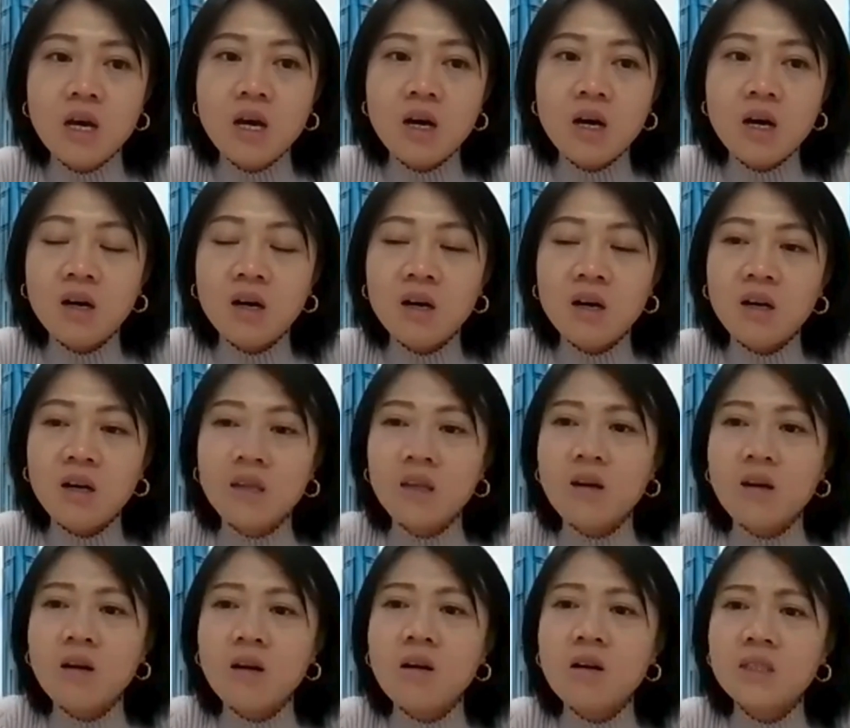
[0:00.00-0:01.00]
I think
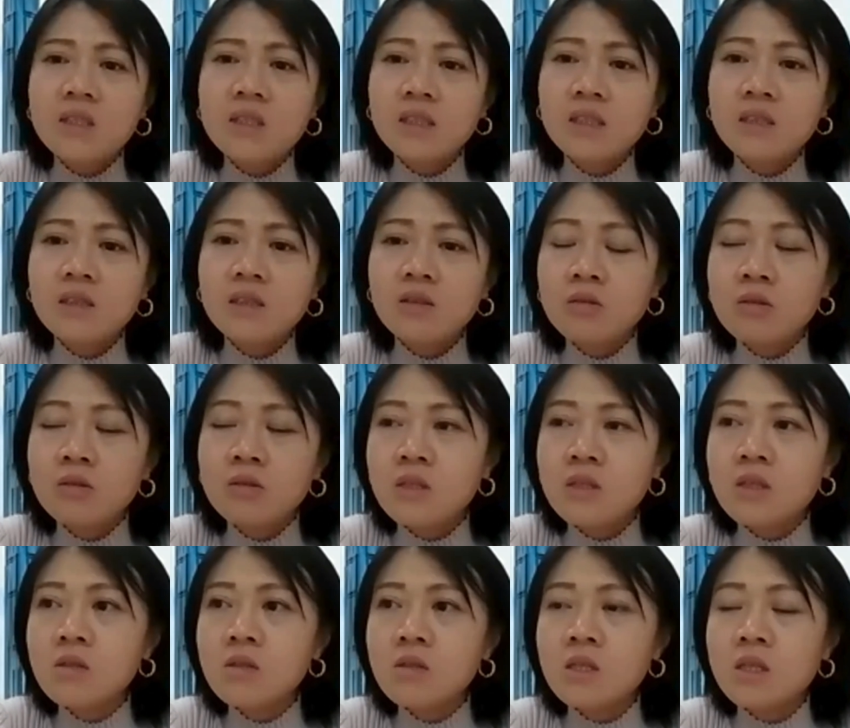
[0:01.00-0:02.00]
hard technical
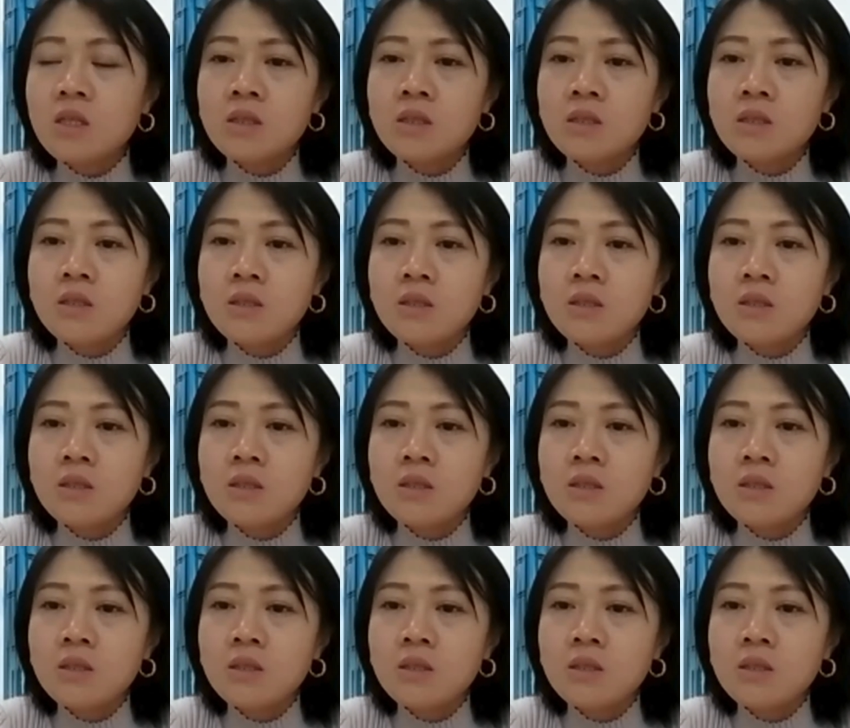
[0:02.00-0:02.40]
skills is